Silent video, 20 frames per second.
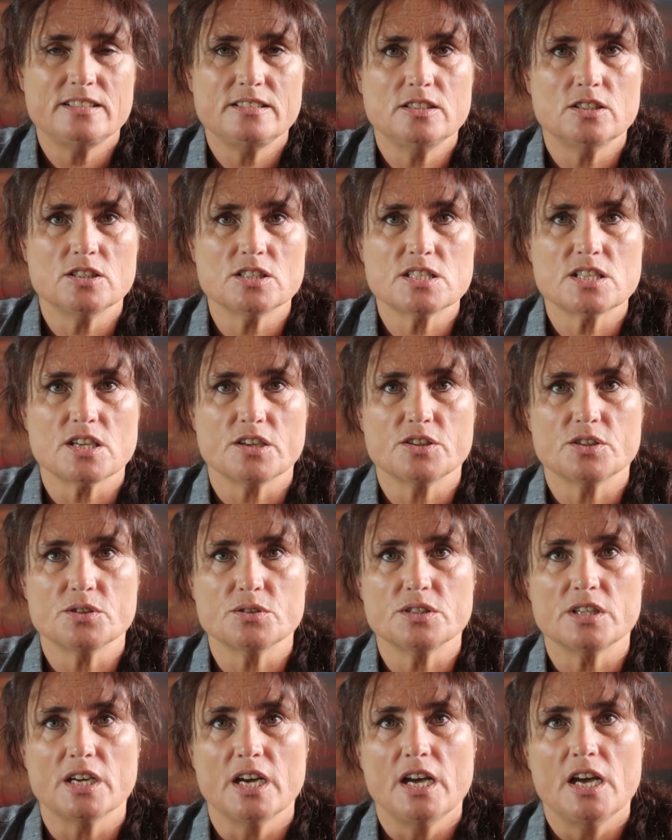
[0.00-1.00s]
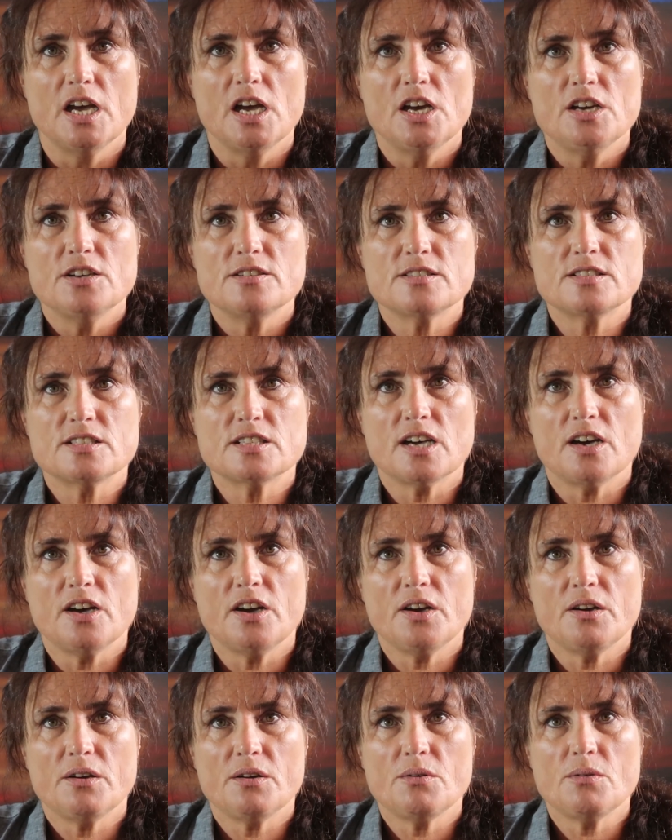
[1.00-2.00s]
not so good.
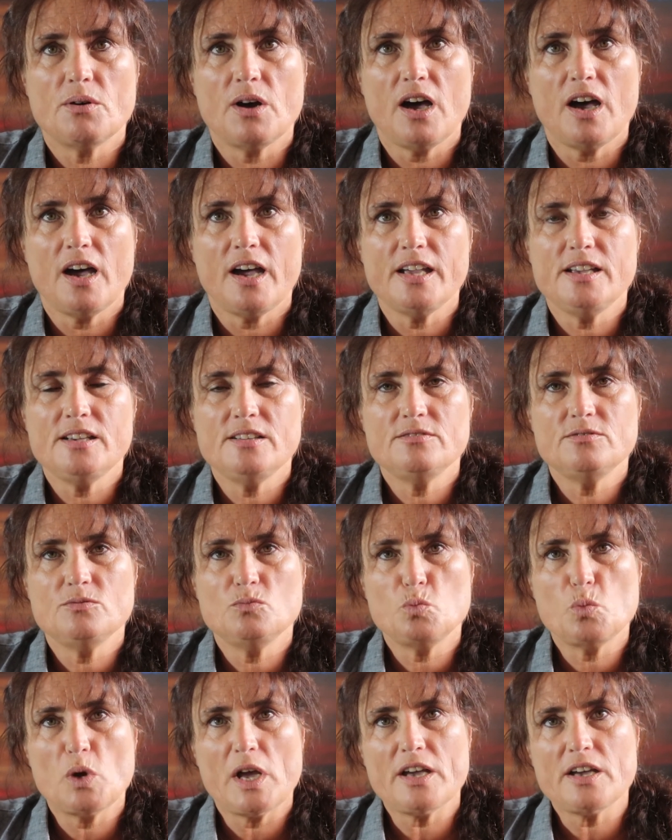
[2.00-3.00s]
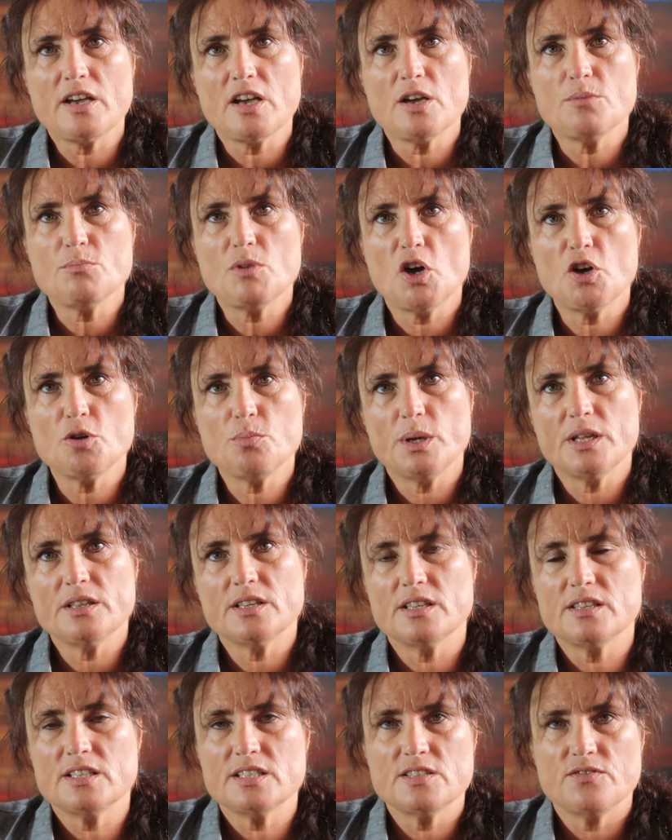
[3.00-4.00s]
So I am hoping
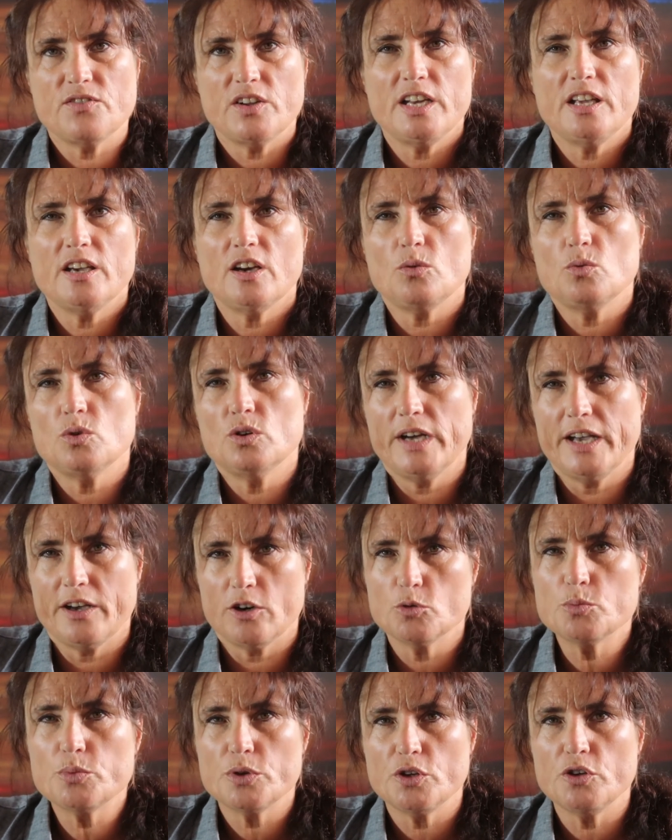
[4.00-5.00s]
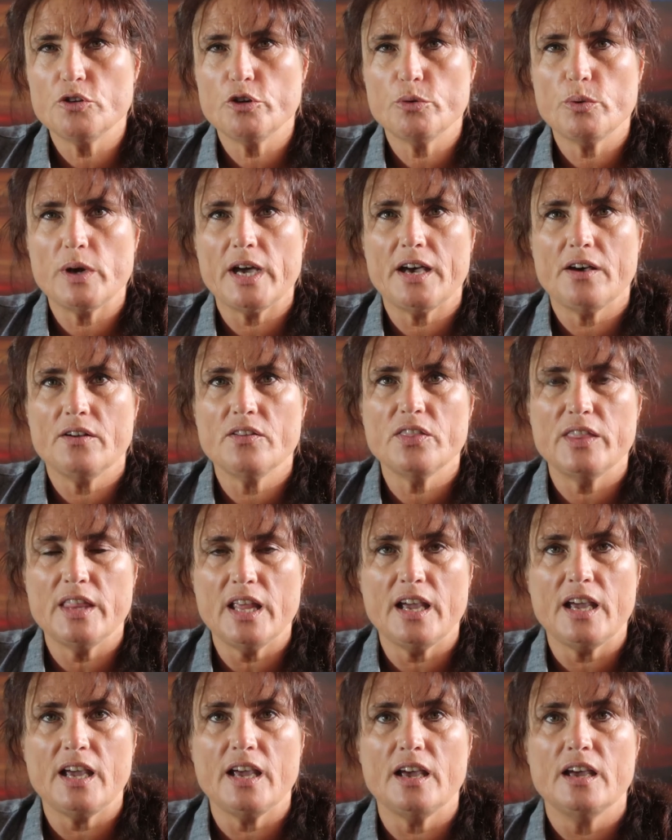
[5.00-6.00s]
that this video will help you out
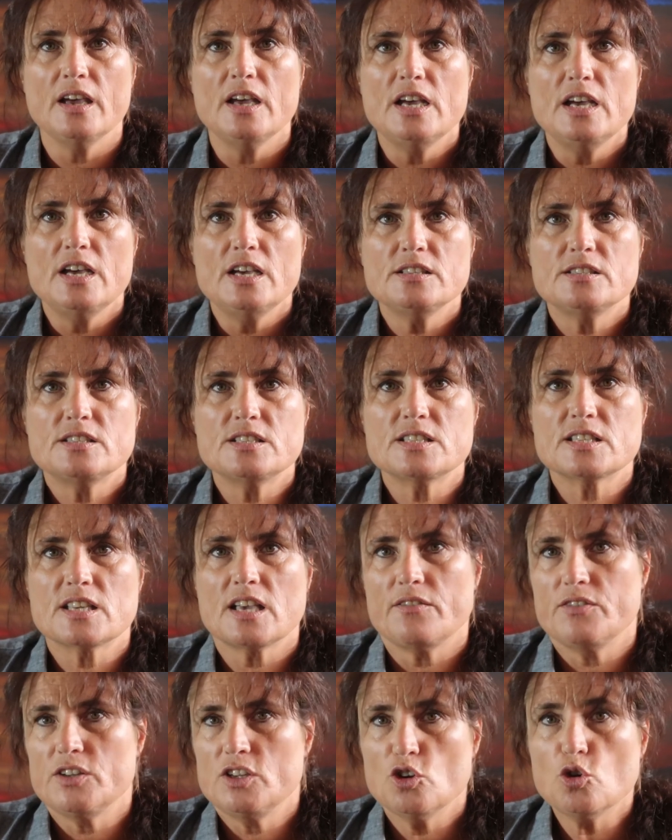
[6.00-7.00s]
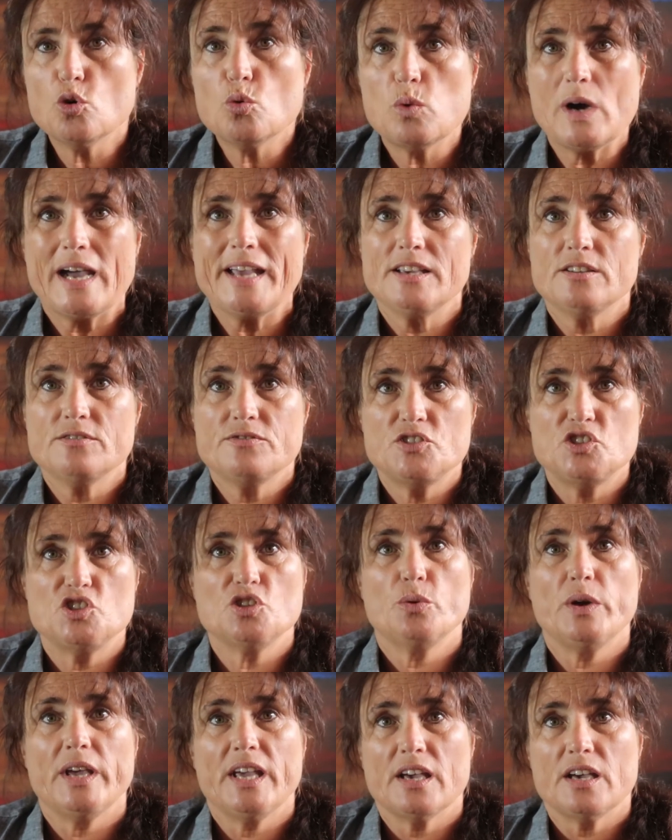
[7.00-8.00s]
there discover your way of
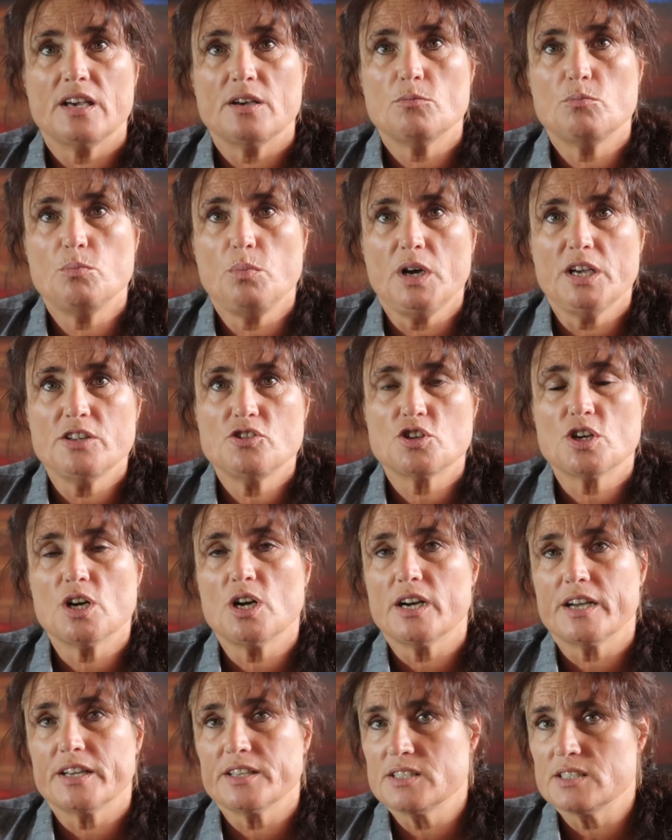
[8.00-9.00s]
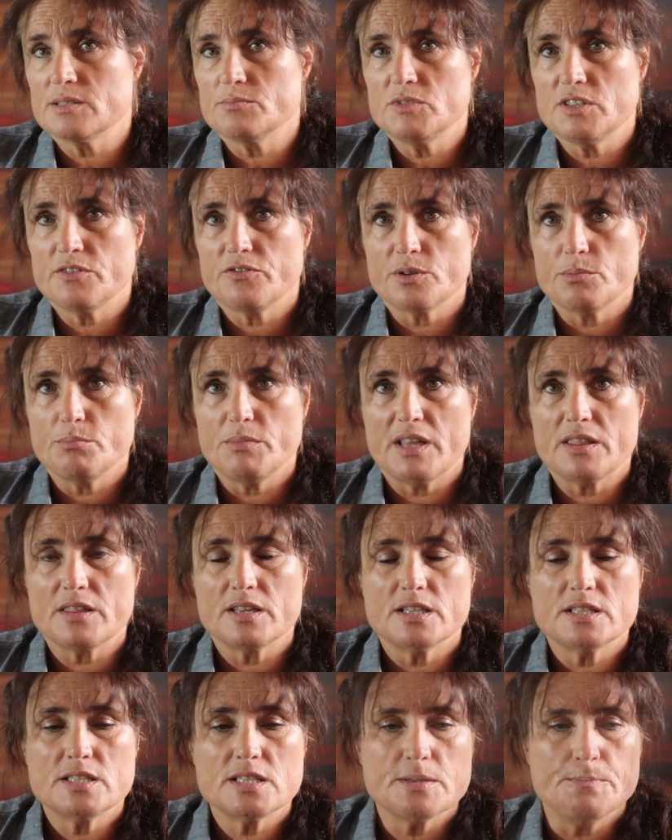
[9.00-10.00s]
doing it by trying some different
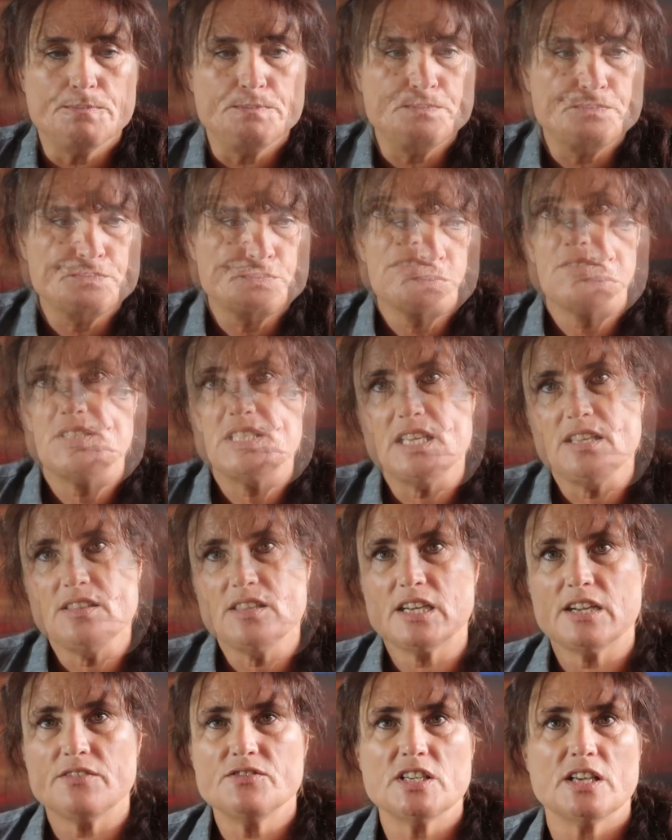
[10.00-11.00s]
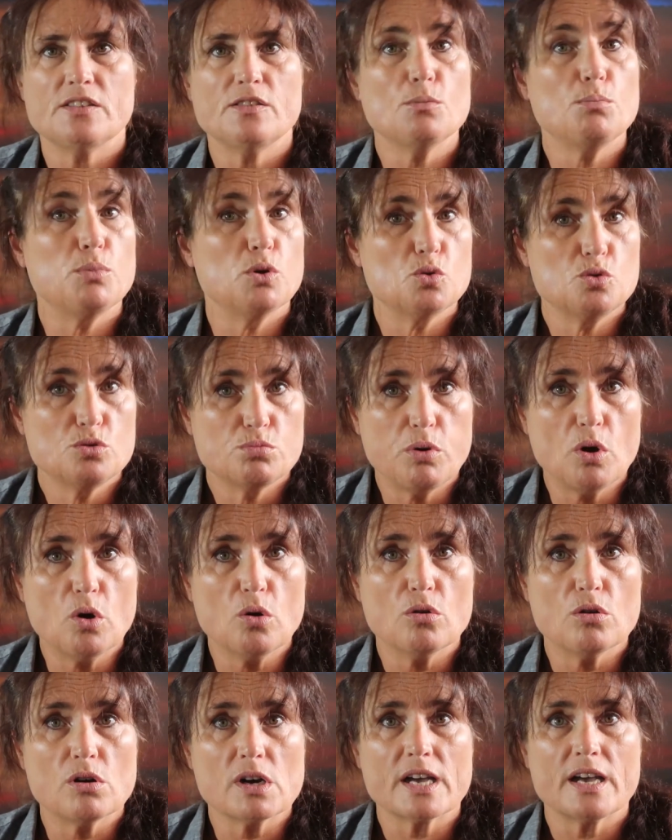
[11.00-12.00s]
methods. You've seen that I've done the pulled
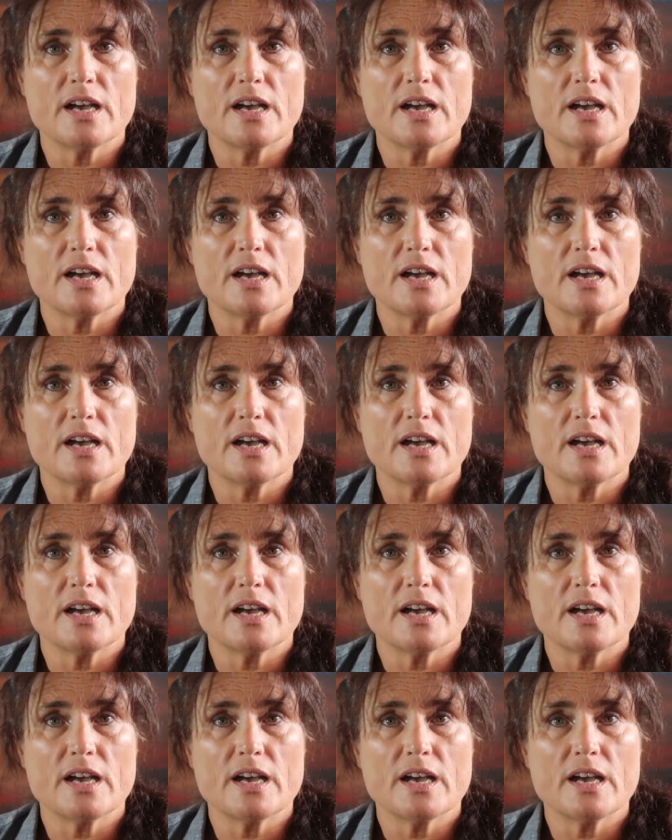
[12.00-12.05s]
pork.